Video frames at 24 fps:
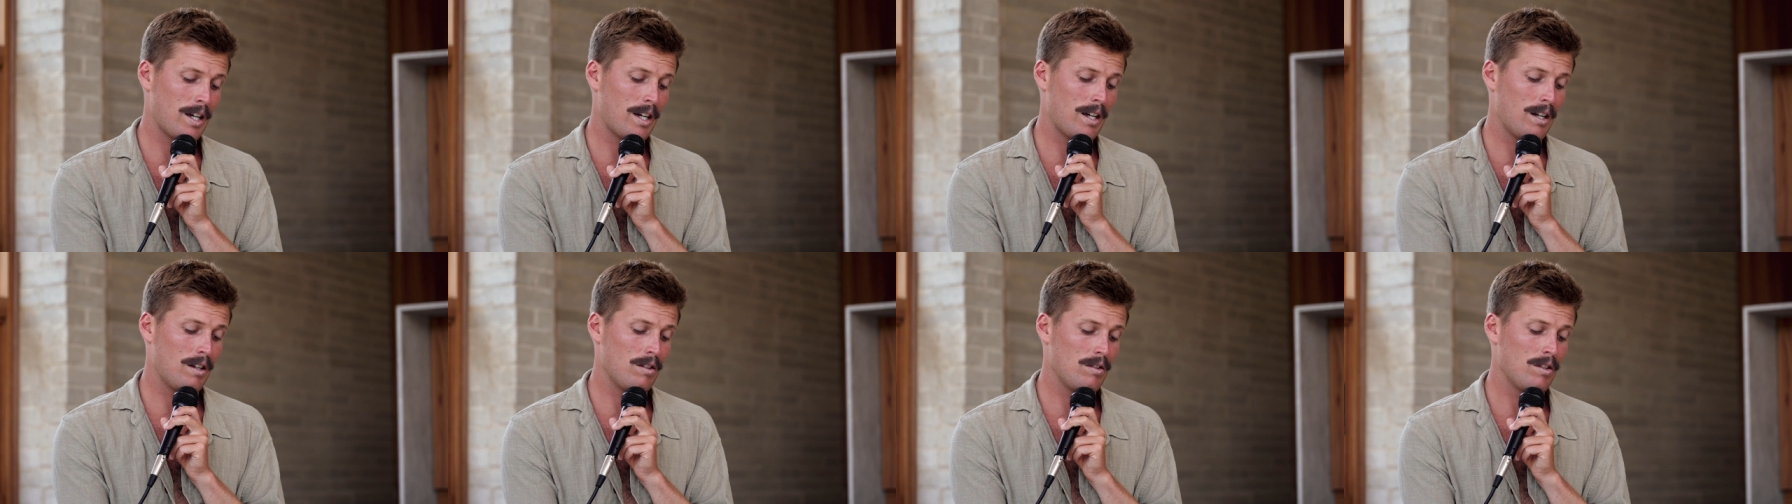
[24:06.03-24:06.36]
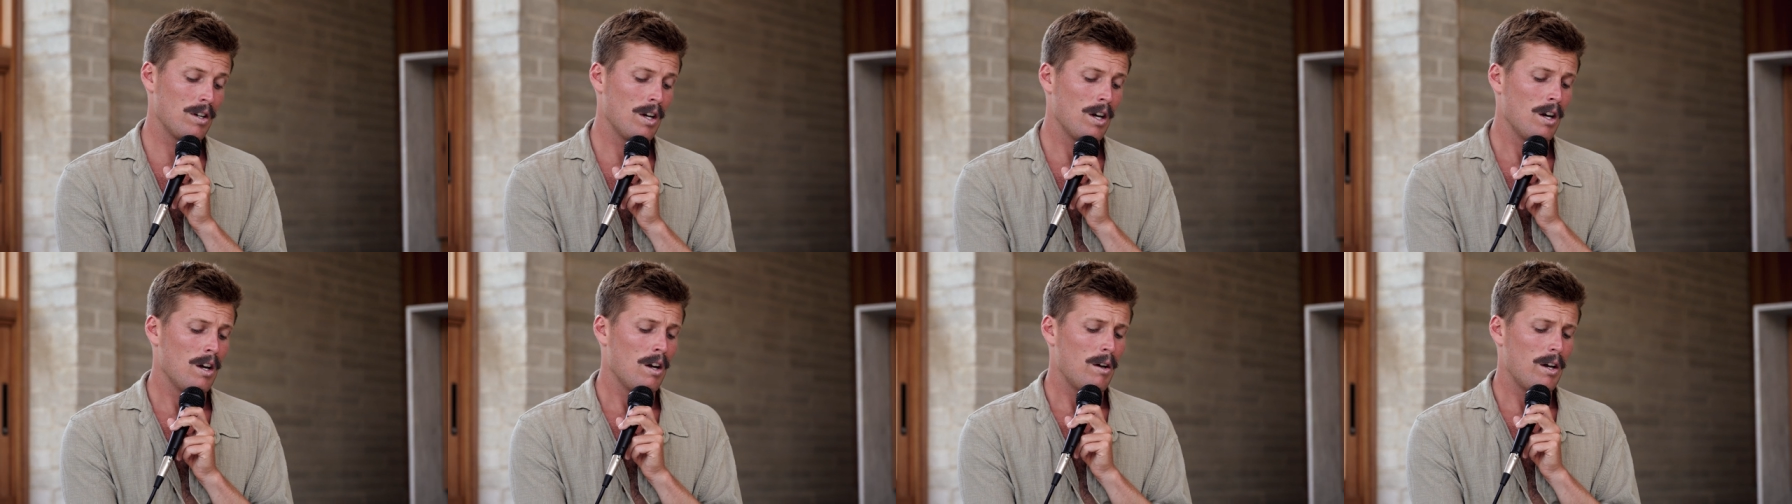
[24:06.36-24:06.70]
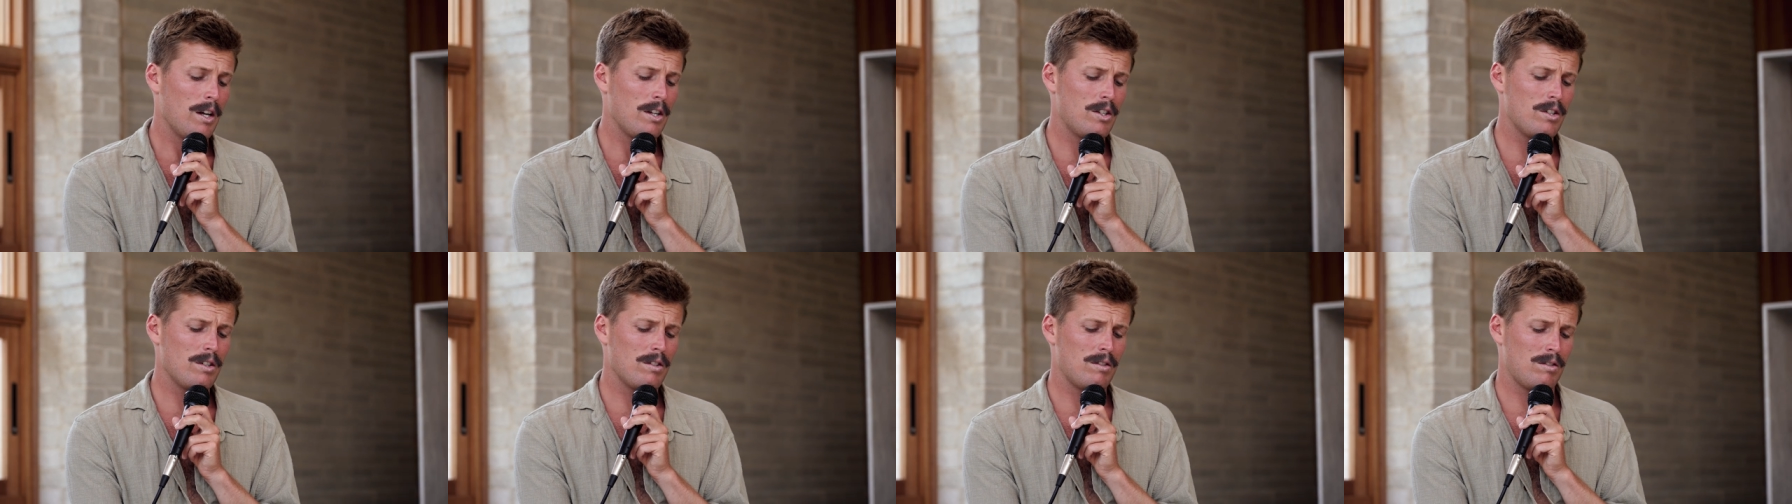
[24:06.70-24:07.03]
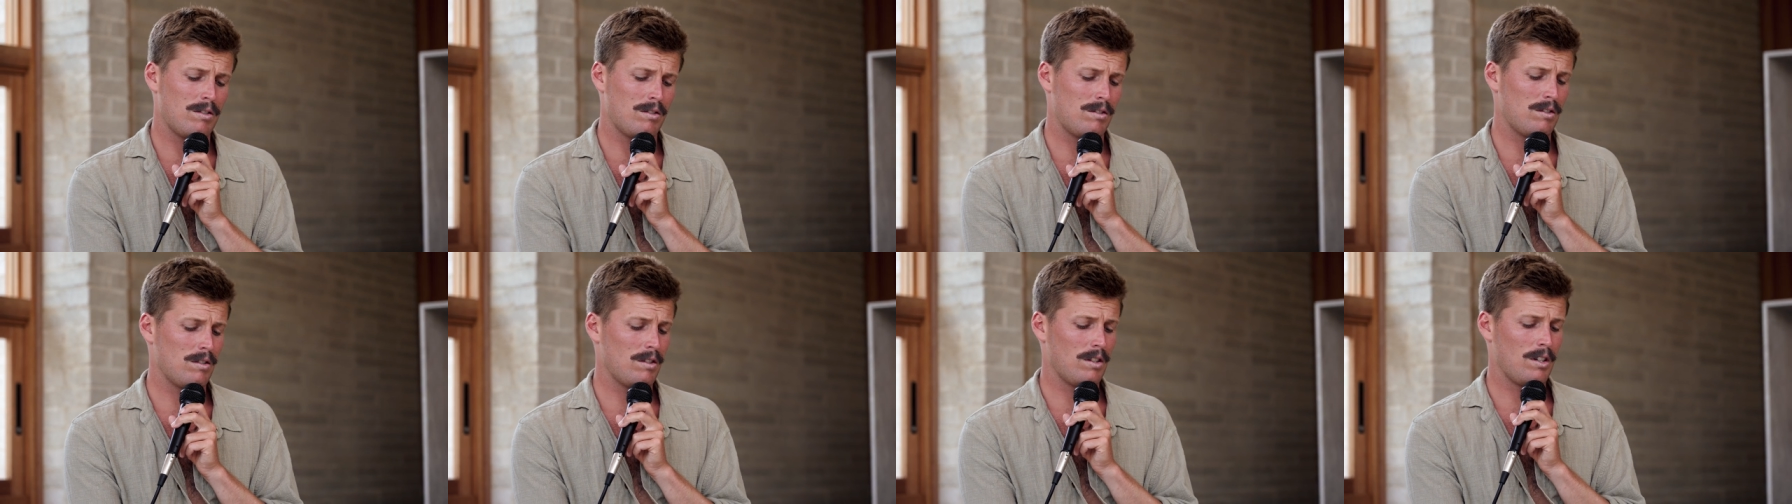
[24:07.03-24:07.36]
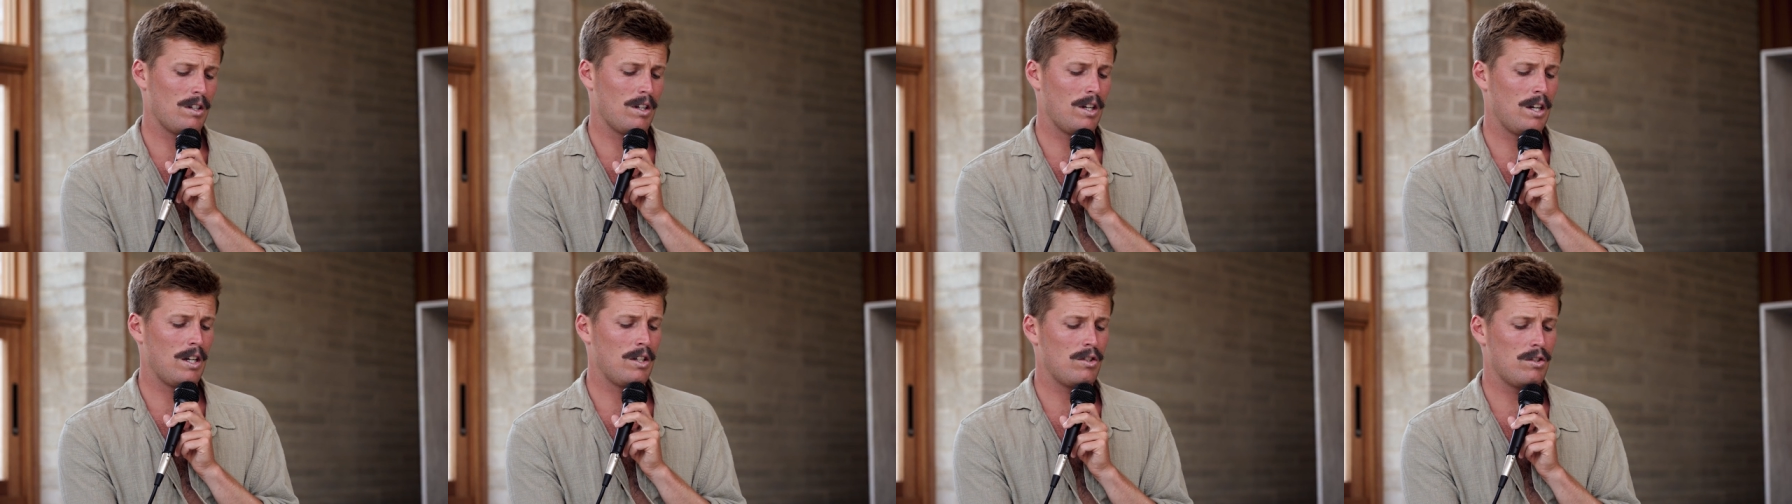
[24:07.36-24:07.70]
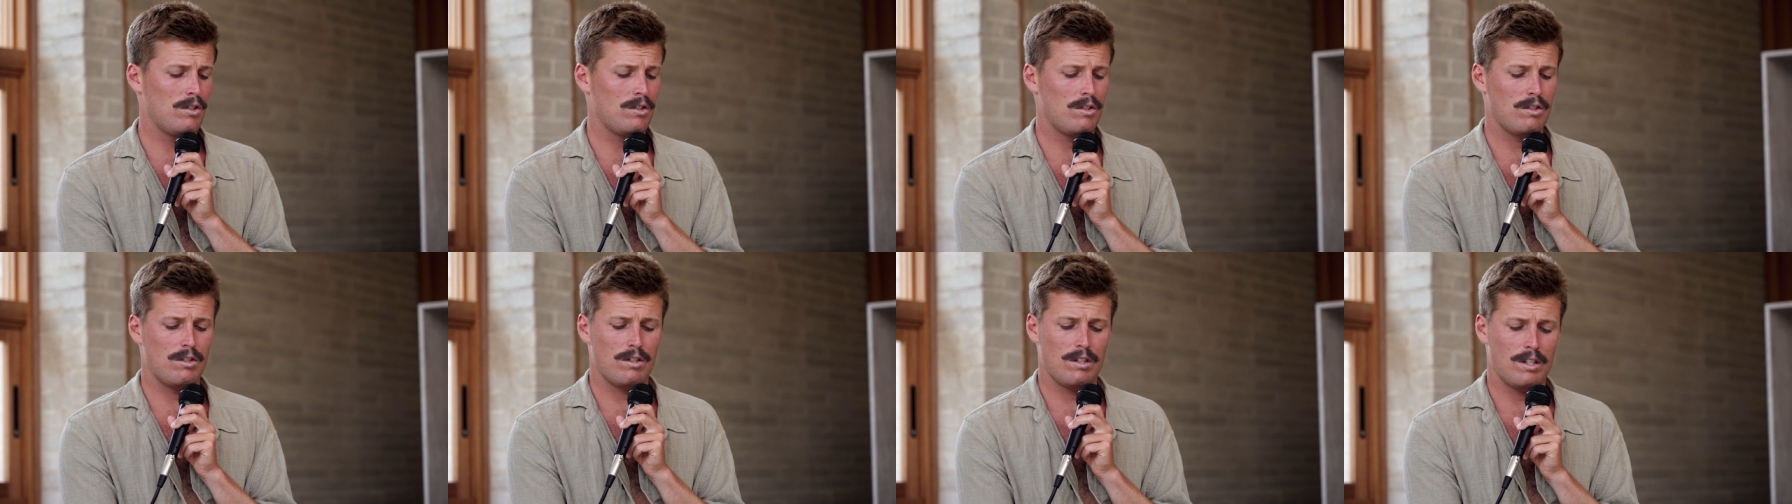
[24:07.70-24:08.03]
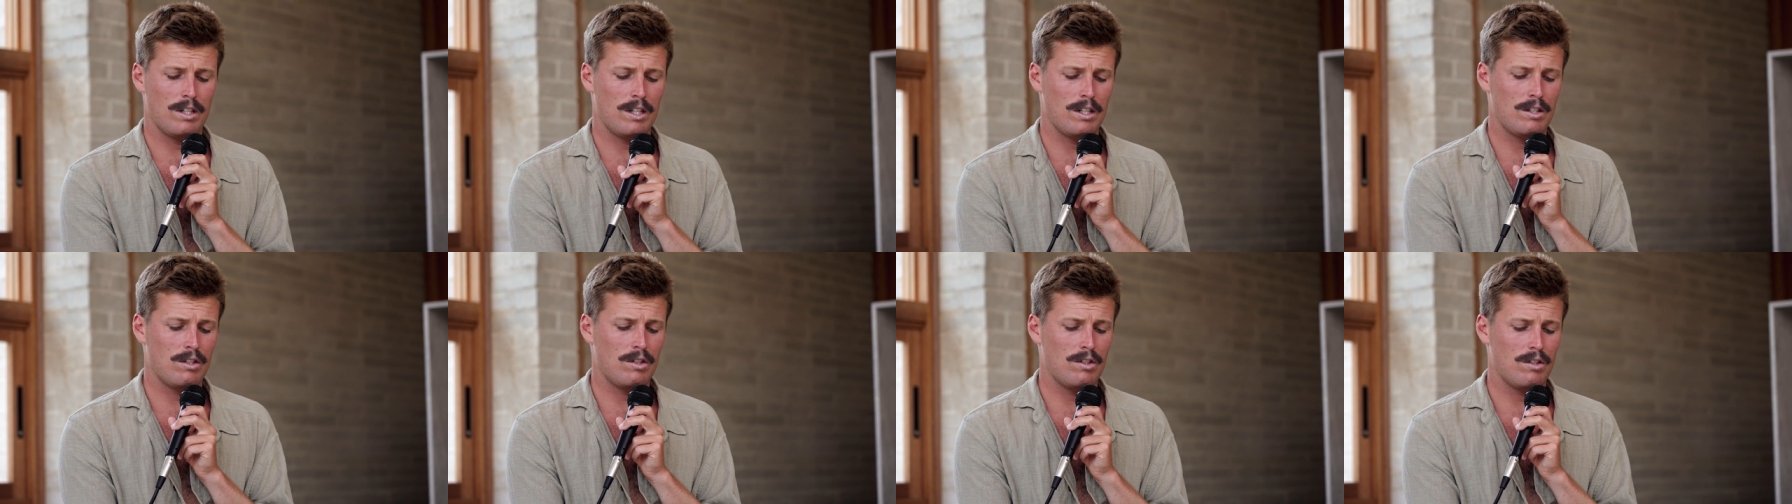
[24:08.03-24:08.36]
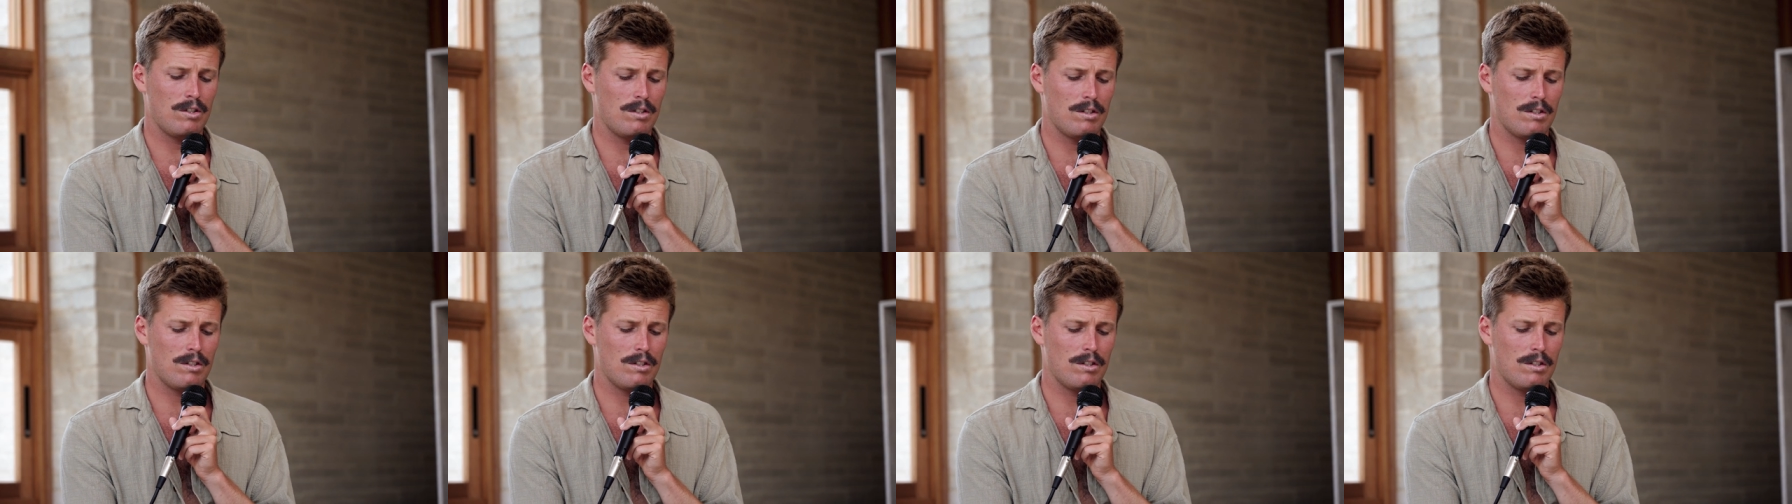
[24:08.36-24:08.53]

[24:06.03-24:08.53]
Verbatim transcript: and it just it it.